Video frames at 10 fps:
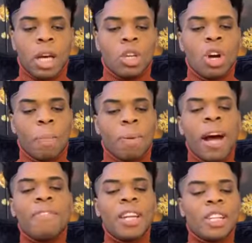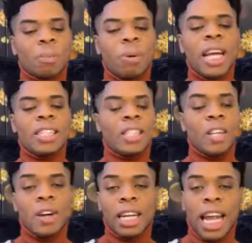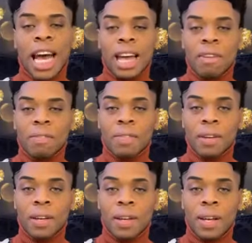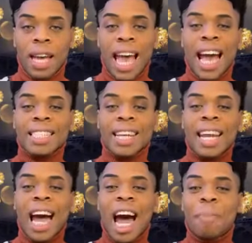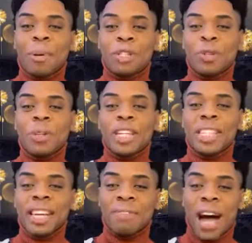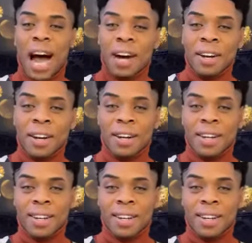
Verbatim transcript: Your prophet is placed in your life as an opportunity of honor.